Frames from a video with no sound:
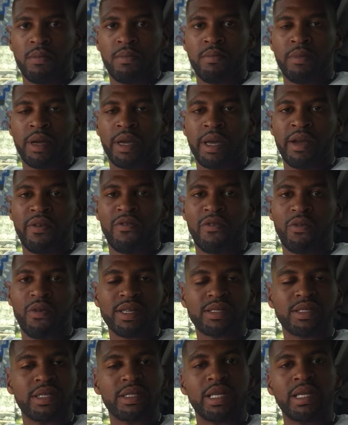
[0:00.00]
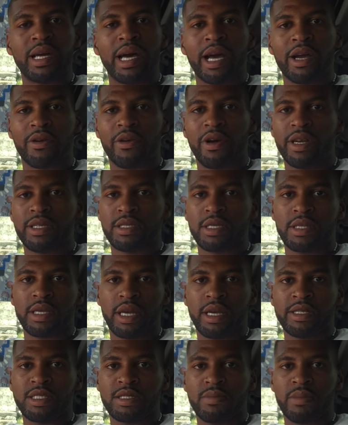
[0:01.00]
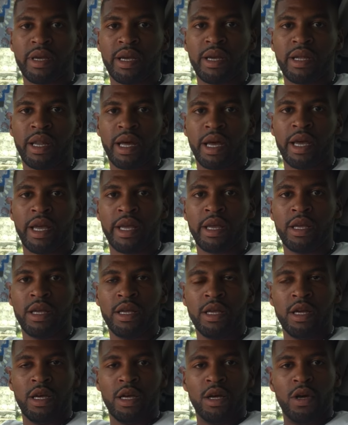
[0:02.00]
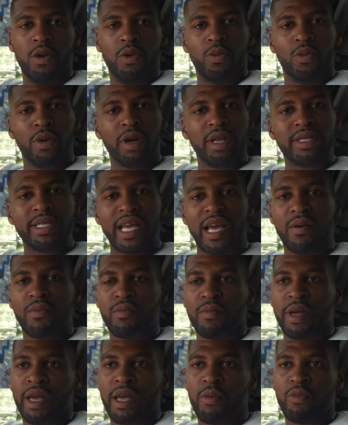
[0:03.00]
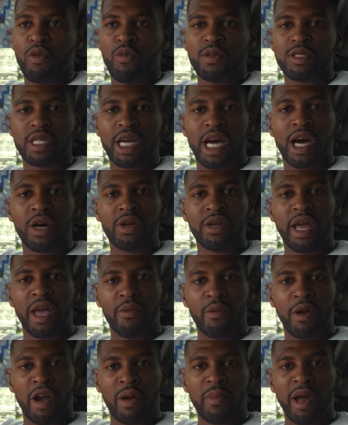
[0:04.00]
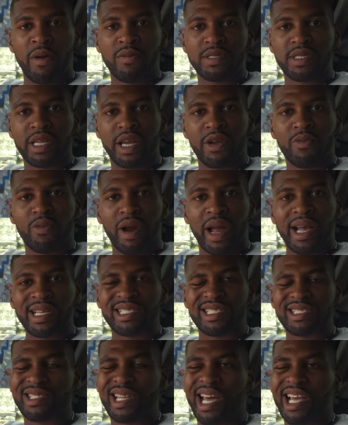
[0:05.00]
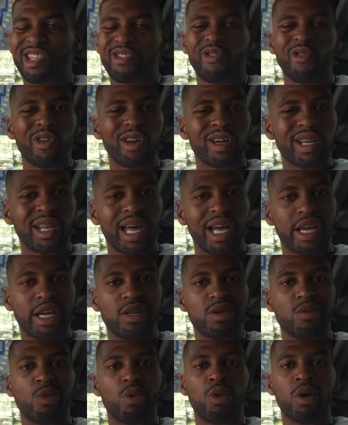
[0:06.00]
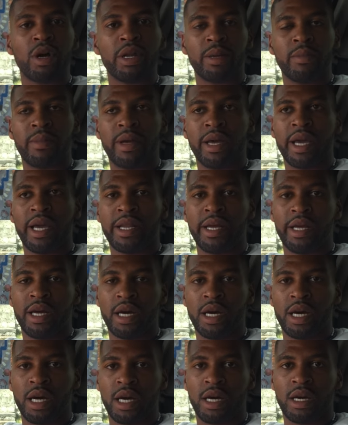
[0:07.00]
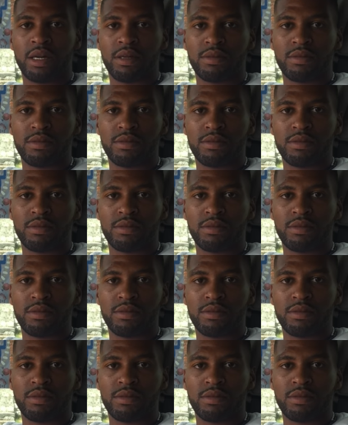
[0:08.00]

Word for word: Man, for us, it's a lot of crazy things, man. Like one time, man, we was all in there. Everybody was in their rats. It's like three o'clock in the morning, man. And uh,